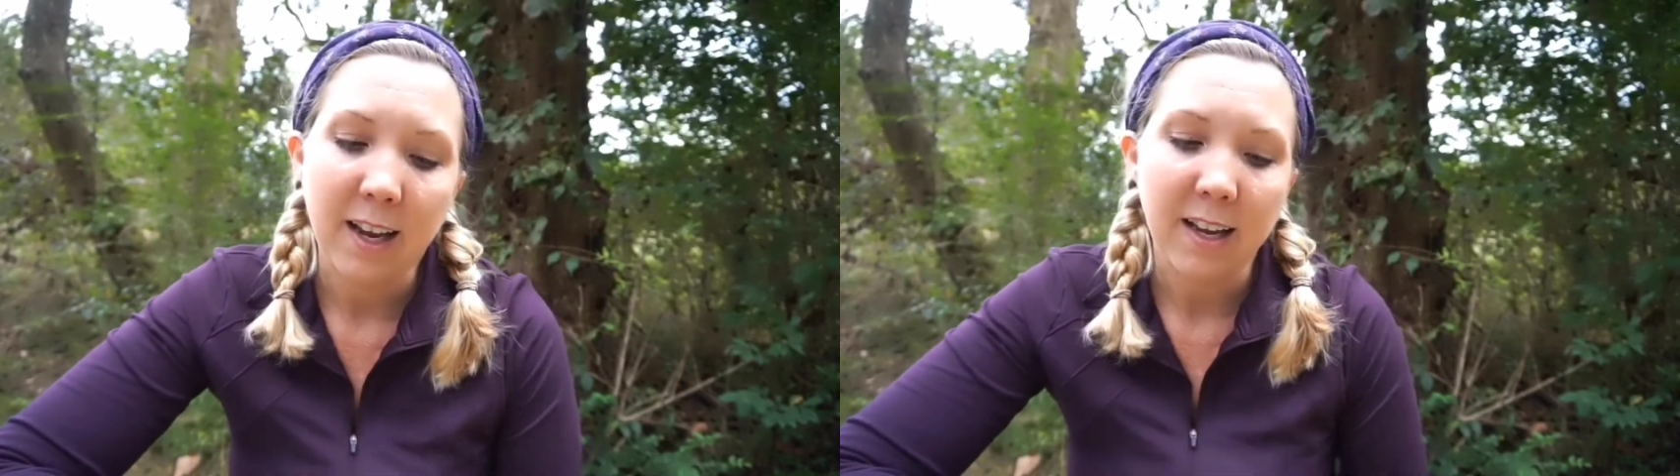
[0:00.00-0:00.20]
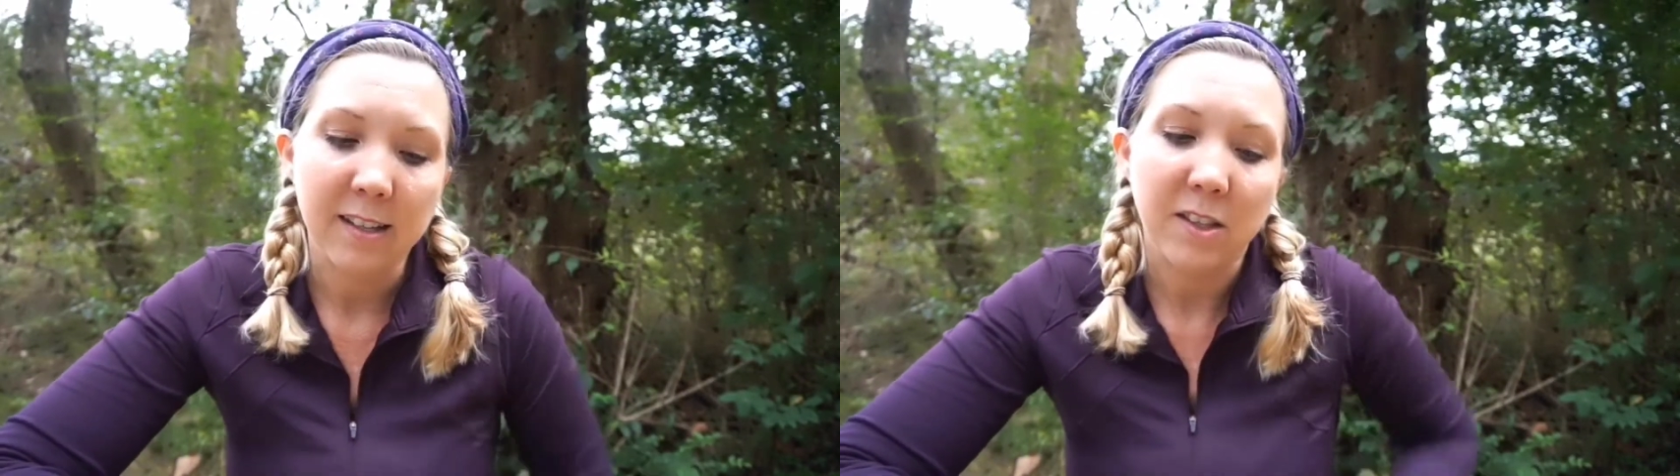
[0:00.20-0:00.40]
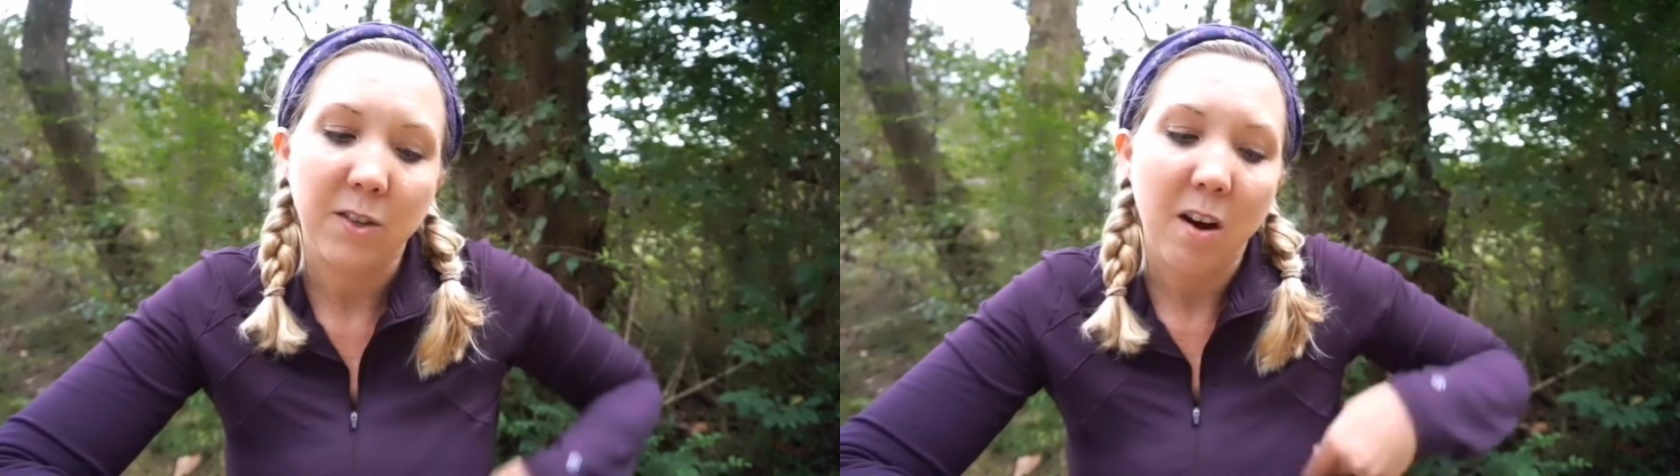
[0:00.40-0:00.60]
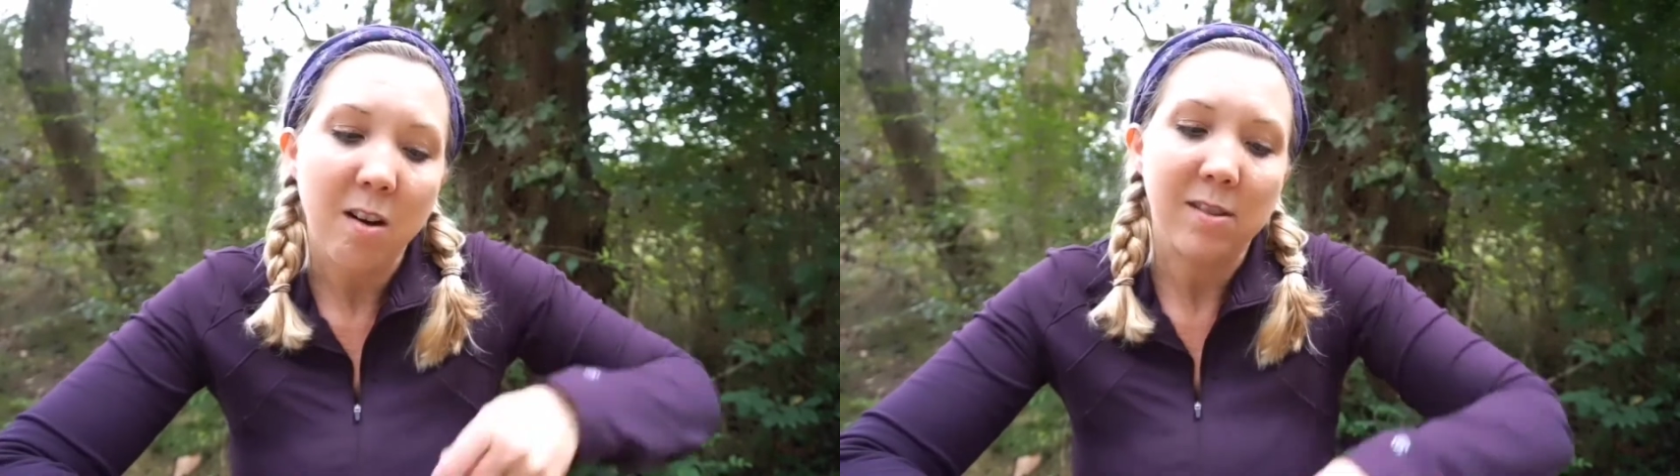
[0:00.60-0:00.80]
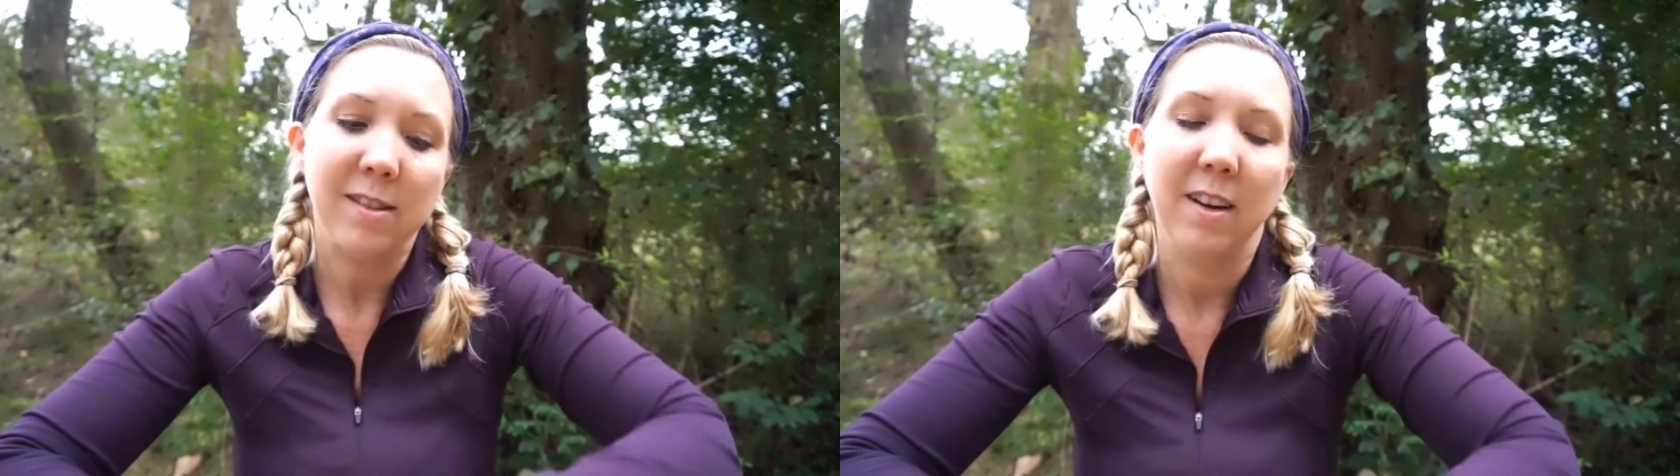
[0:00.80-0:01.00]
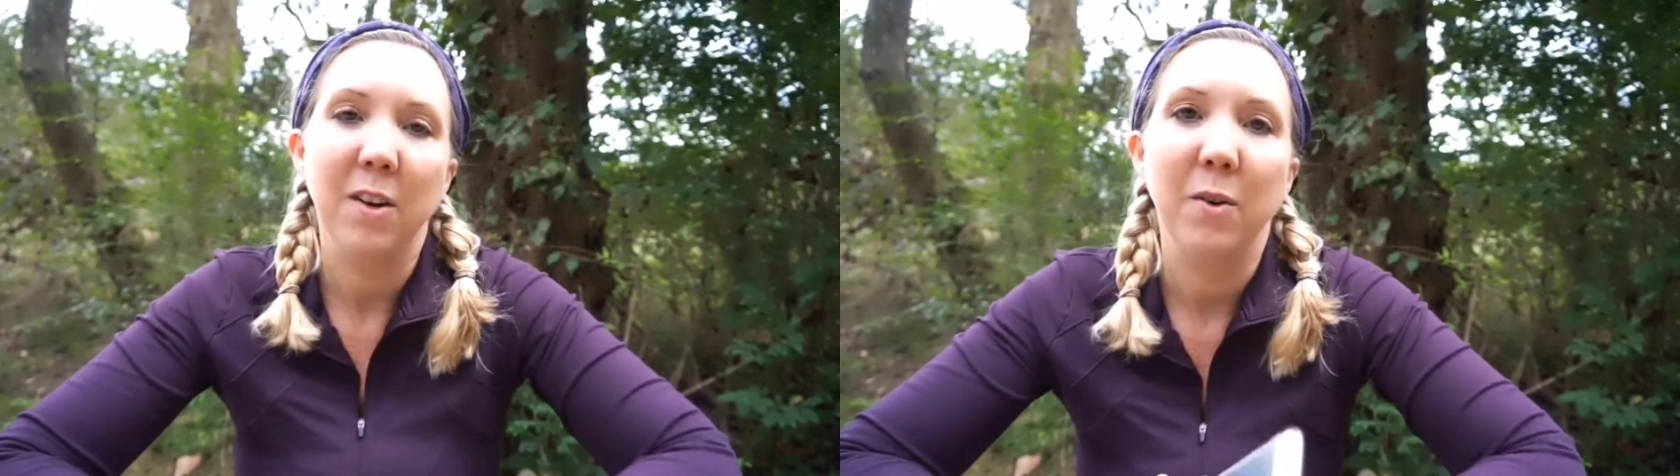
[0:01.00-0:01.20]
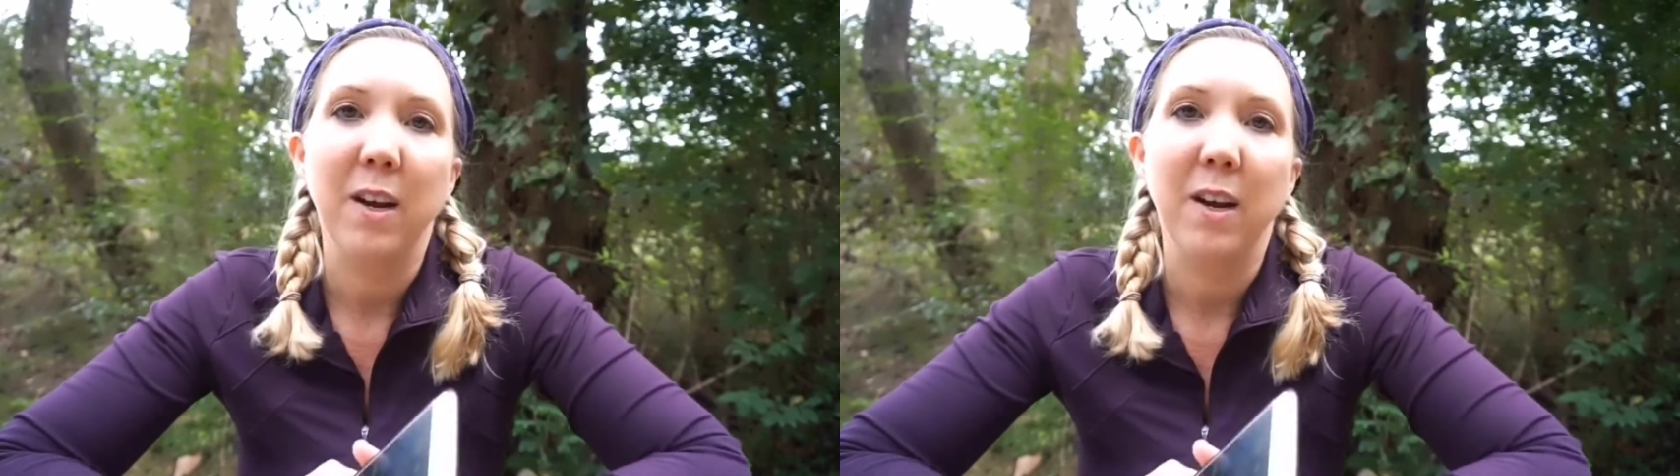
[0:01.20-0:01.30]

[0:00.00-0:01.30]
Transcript: is to also,